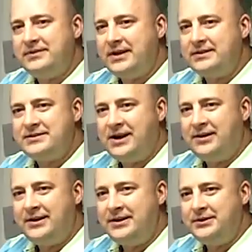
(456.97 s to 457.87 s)
says,
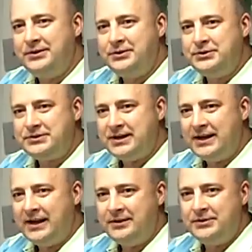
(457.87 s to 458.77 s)
sorry, you lose,
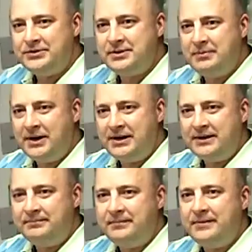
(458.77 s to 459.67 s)
and I lose the
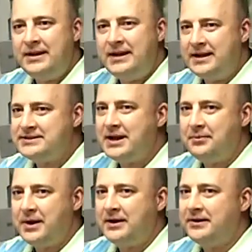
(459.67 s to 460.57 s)
money, he has
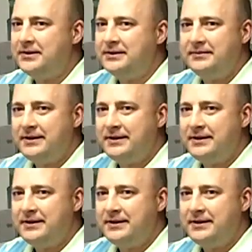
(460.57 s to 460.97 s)
that record.